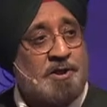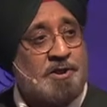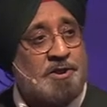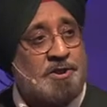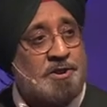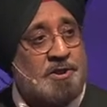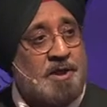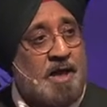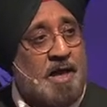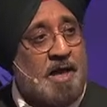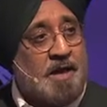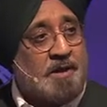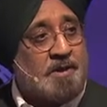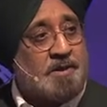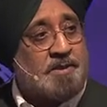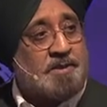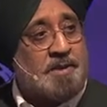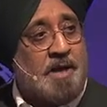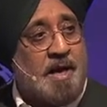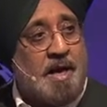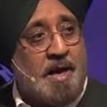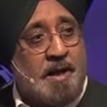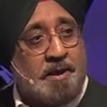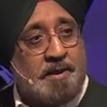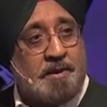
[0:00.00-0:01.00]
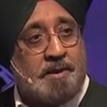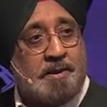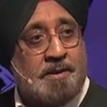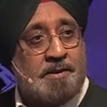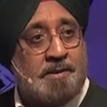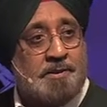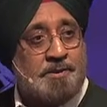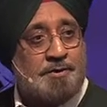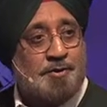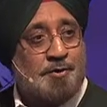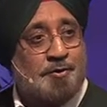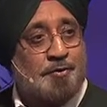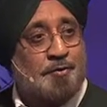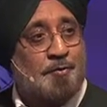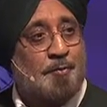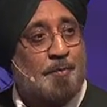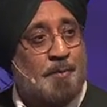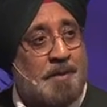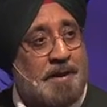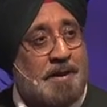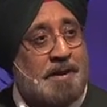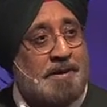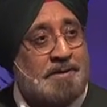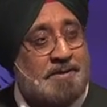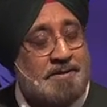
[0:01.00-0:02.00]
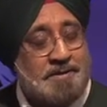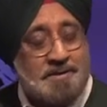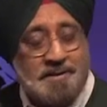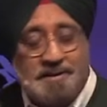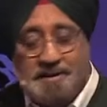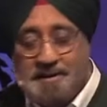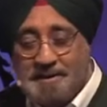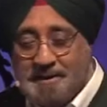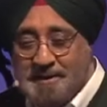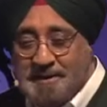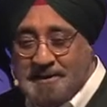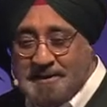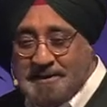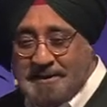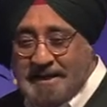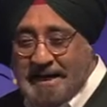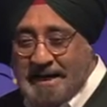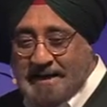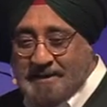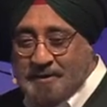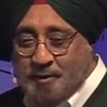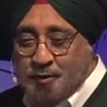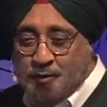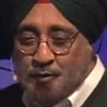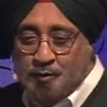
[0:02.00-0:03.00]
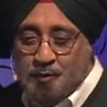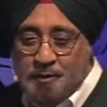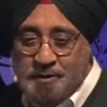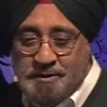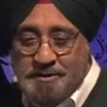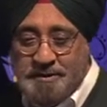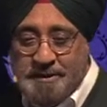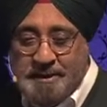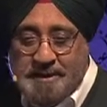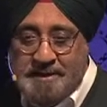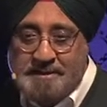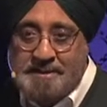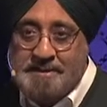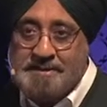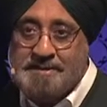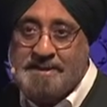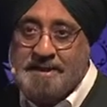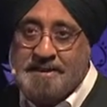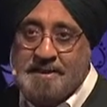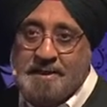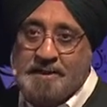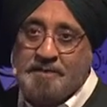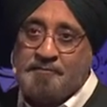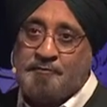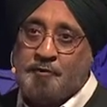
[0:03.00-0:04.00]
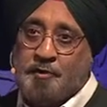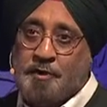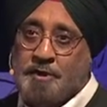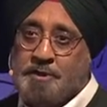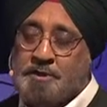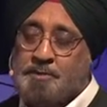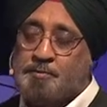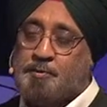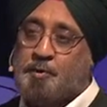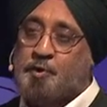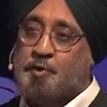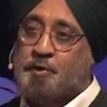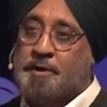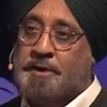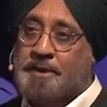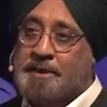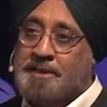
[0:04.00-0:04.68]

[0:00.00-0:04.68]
a shower is hardly the sort of place that you would say is a setting for exploring